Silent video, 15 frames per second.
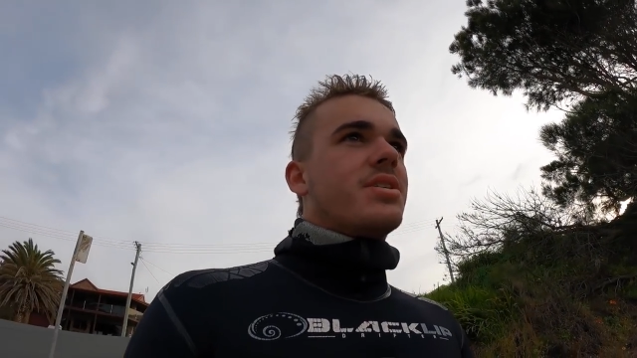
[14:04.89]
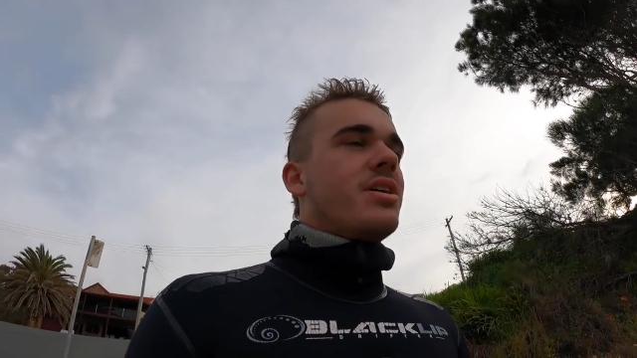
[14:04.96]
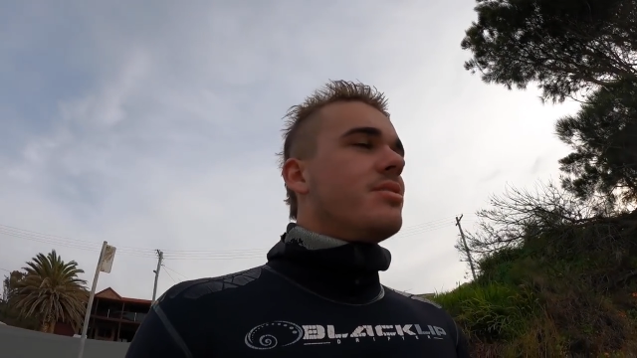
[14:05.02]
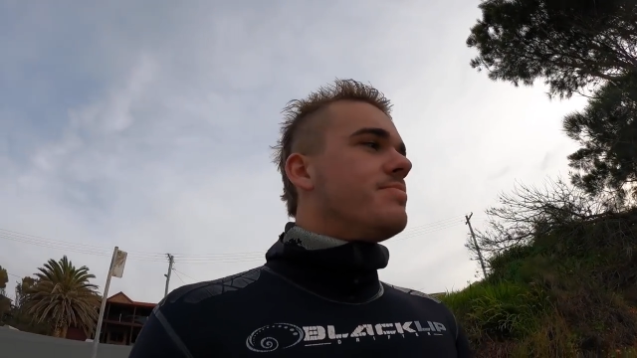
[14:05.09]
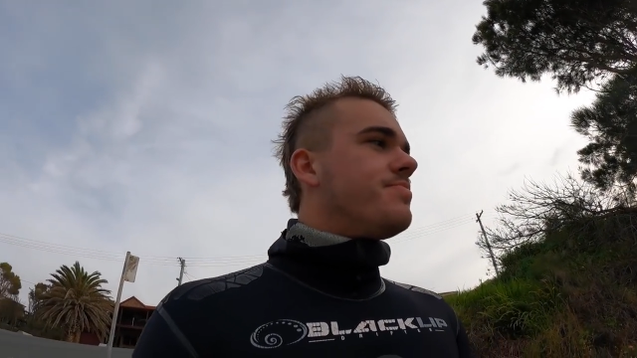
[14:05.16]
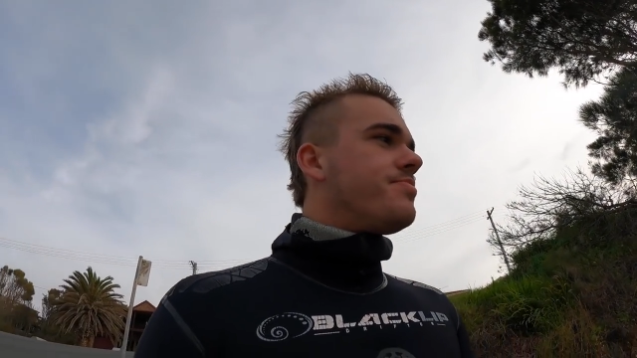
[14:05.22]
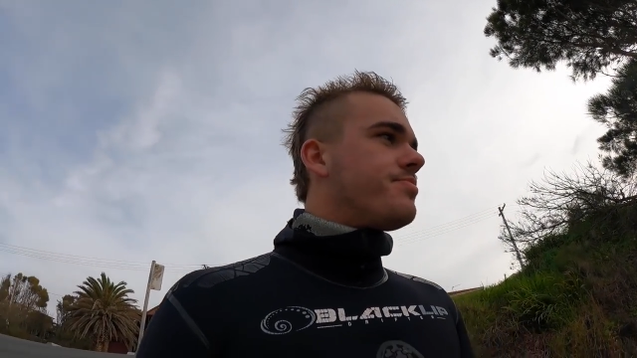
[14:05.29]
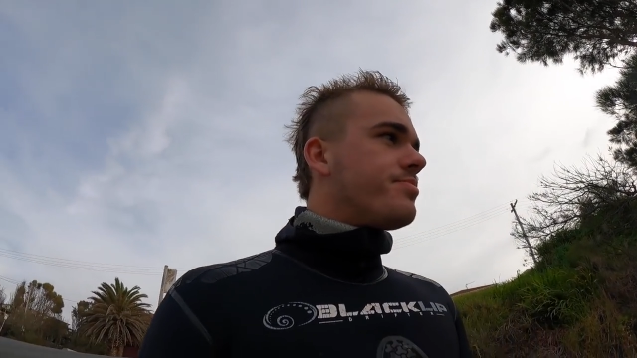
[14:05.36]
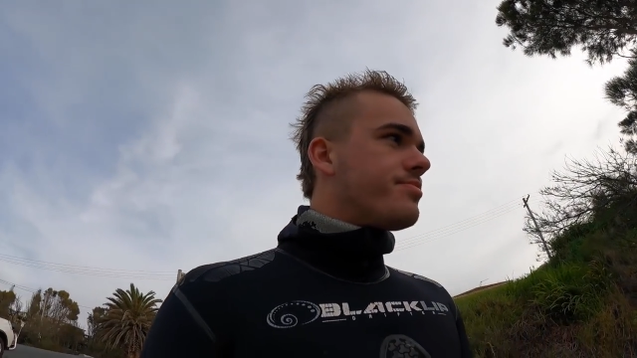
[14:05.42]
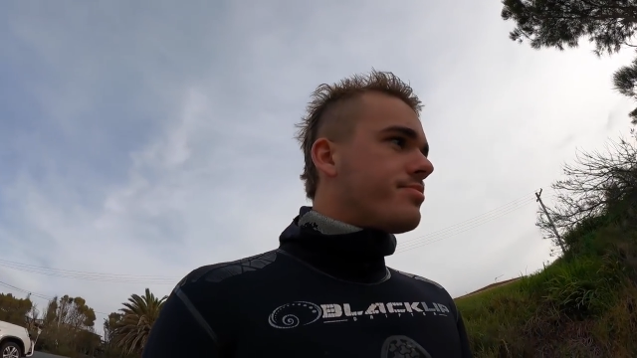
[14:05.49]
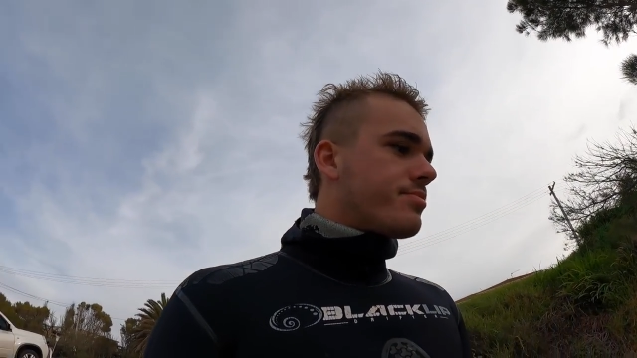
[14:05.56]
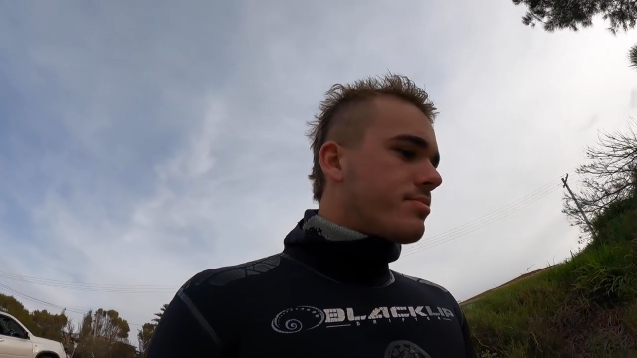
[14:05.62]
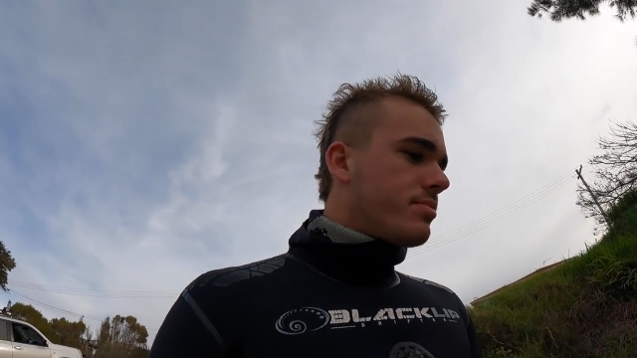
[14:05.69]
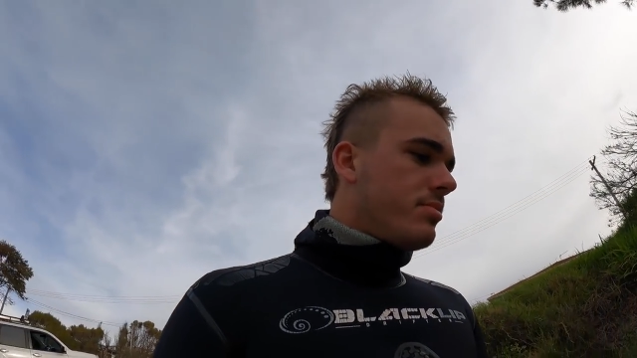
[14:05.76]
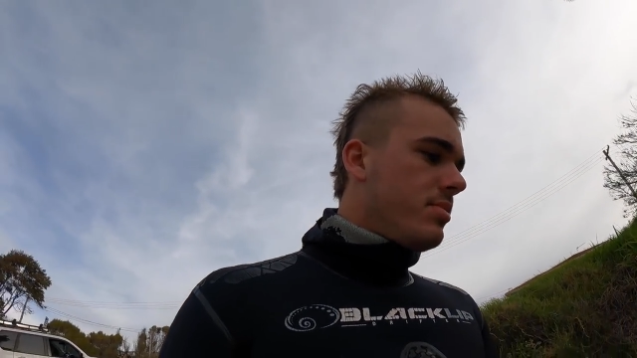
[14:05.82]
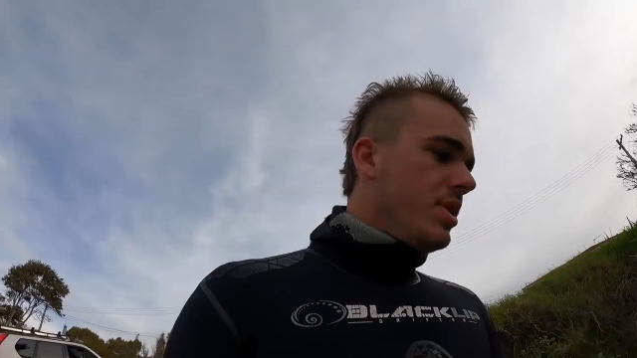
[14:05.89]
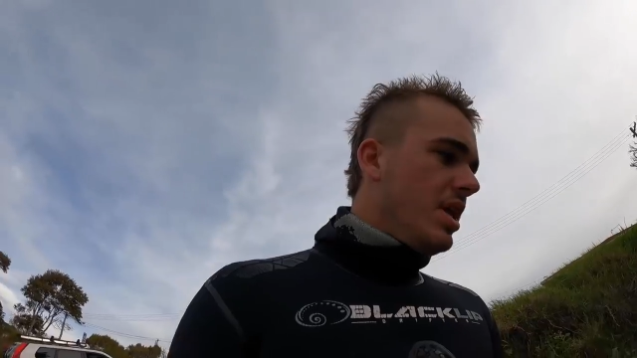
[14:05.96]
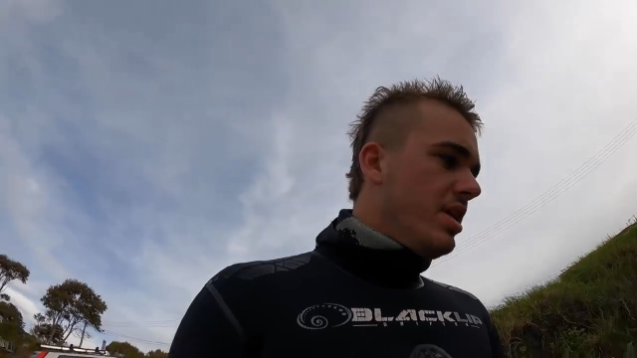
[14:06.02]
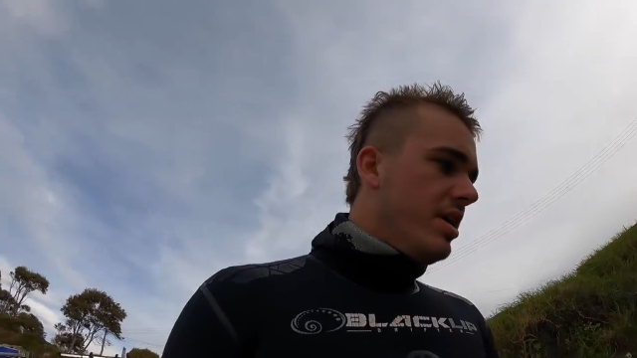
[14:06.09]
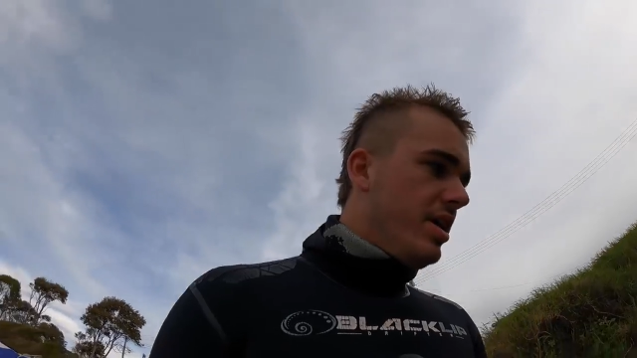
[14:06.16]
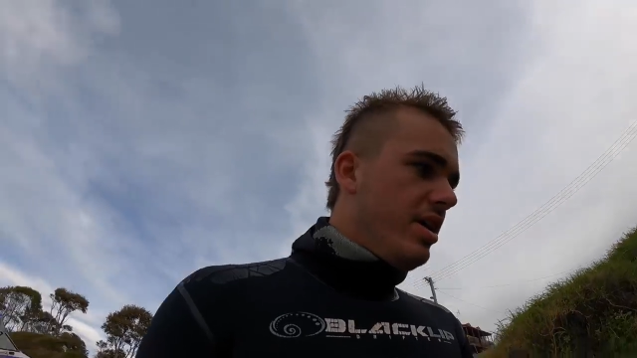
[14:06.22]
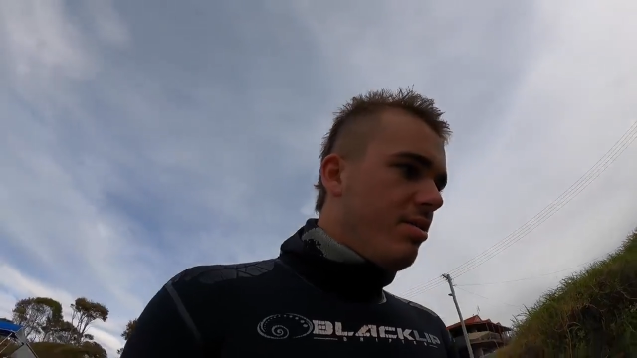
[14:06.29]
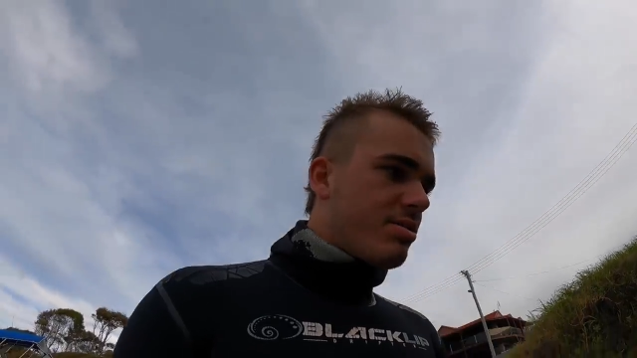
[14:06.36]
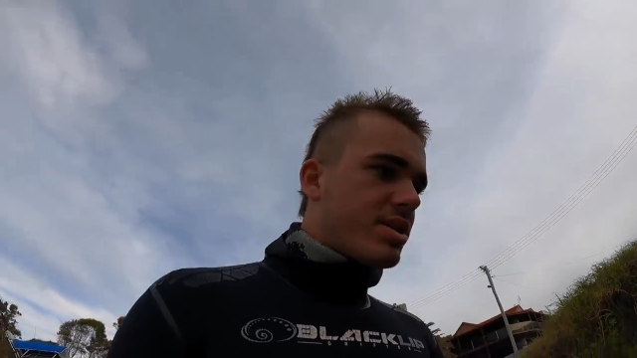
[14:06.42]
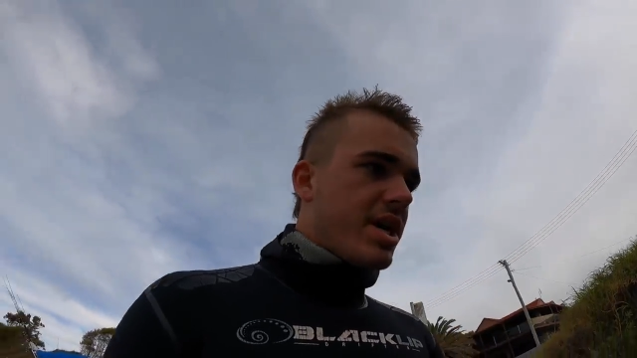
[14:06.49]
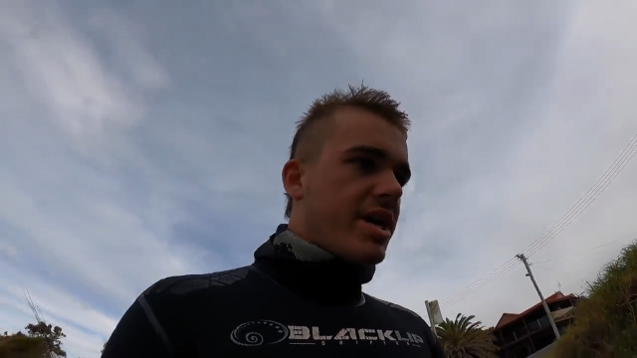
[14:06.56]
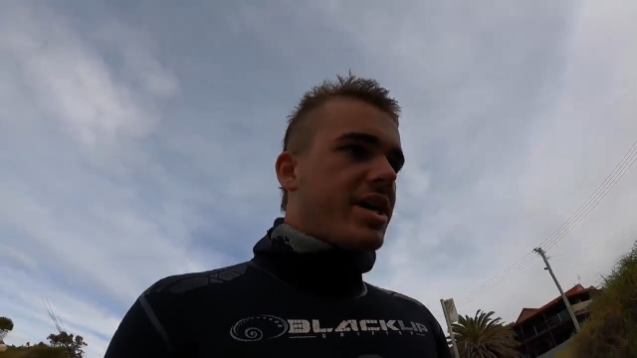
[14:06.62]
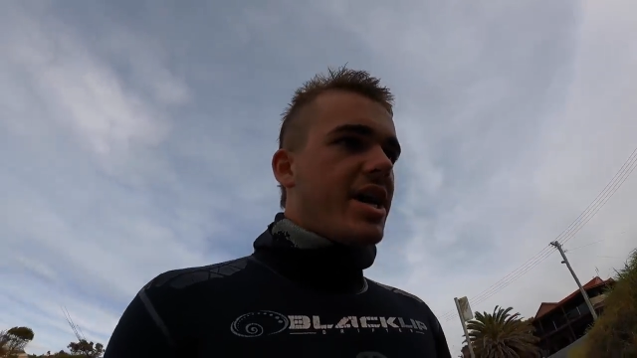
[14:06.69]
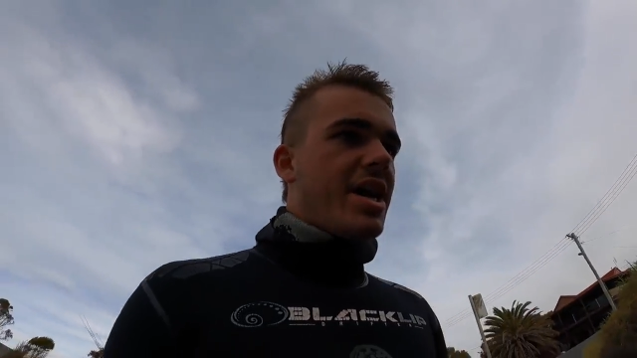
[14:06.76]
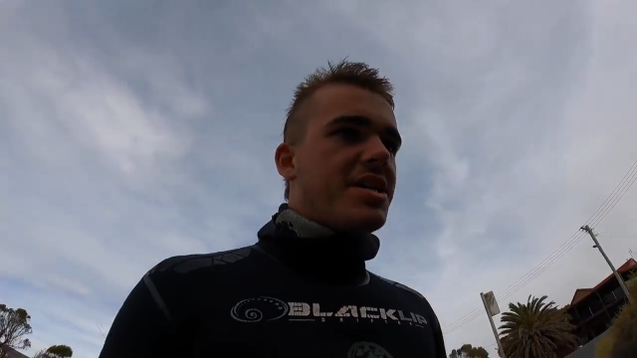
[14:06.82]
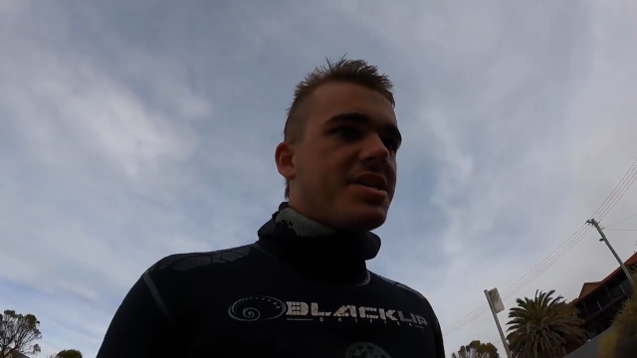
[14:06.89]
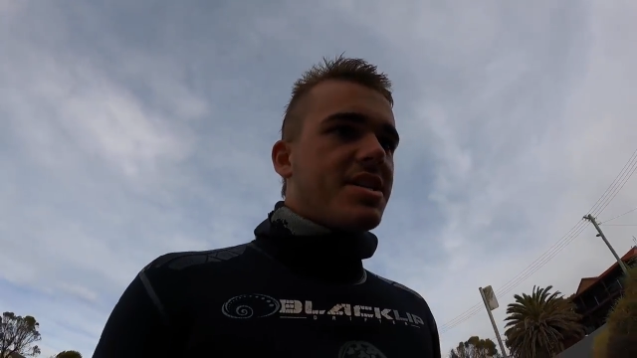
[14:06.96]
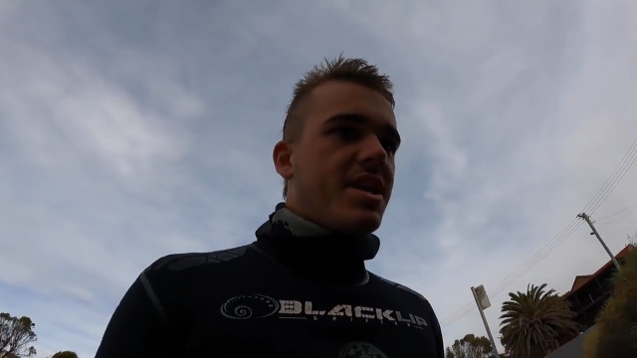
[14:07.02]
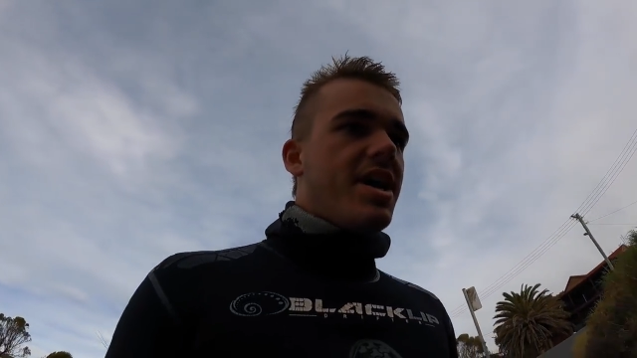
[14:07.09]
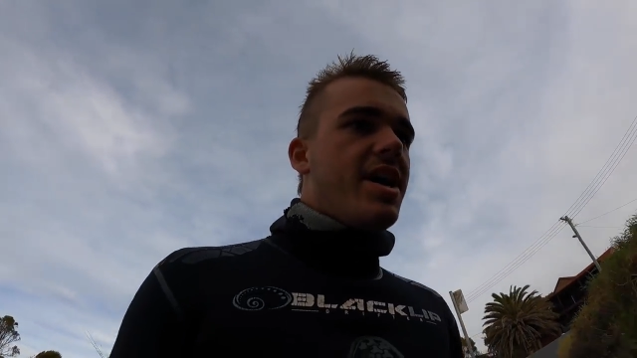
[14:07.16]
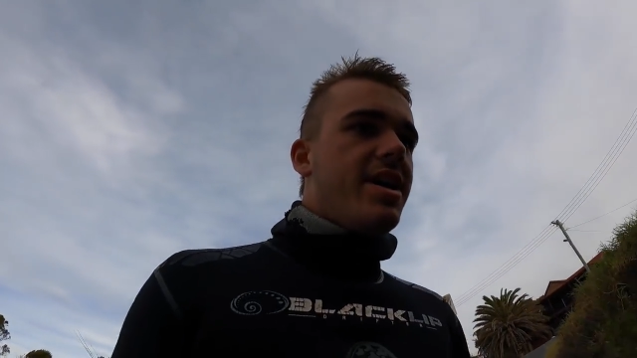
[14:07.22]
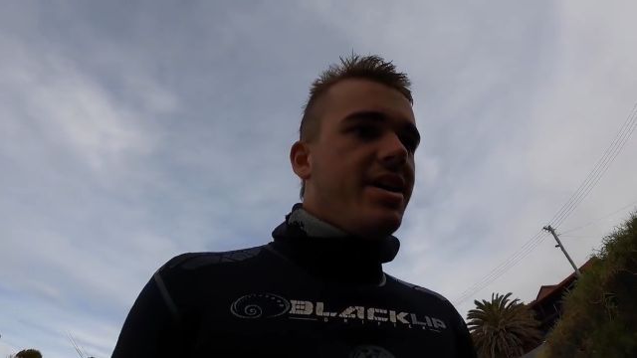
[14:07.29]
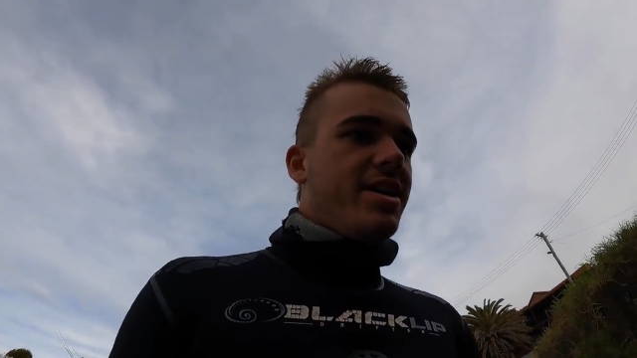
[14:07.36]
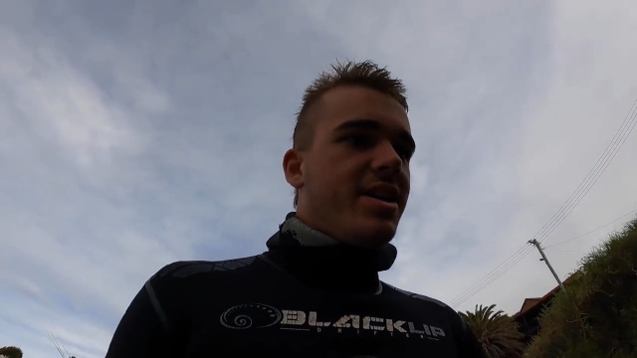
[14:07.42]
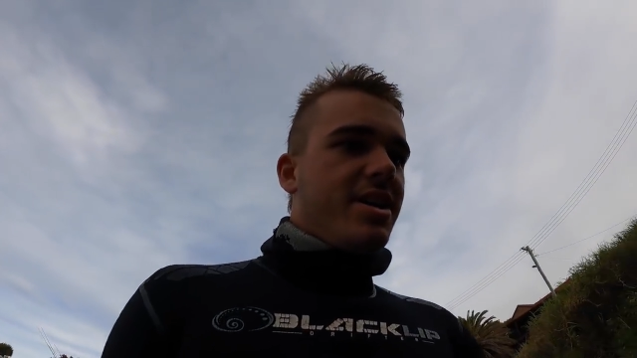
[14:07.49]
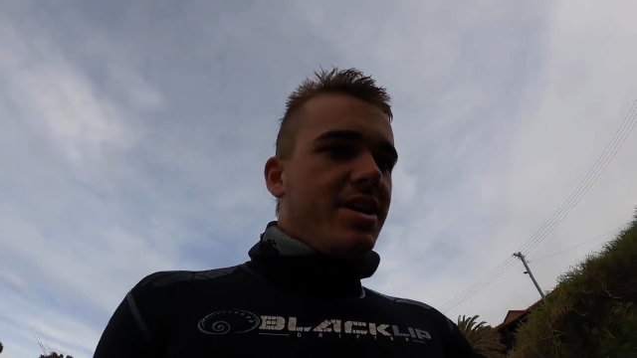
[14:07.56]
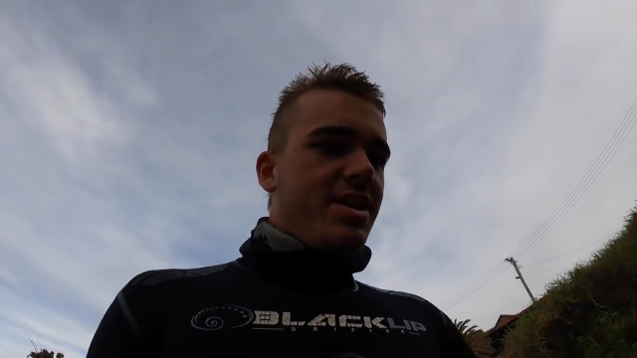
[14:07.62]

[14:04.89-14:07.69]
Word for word: so here was our catch today.